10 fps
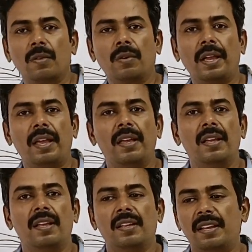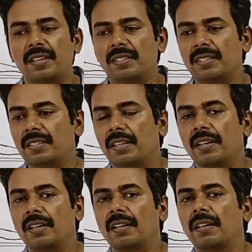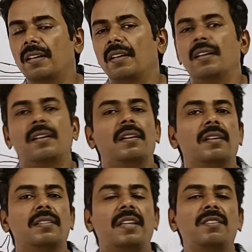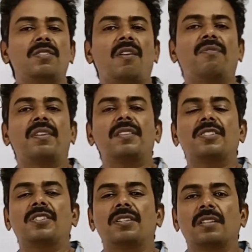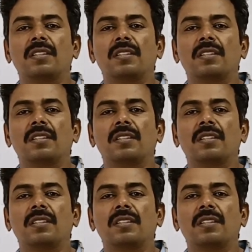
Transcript: Okay, next the sense of touch.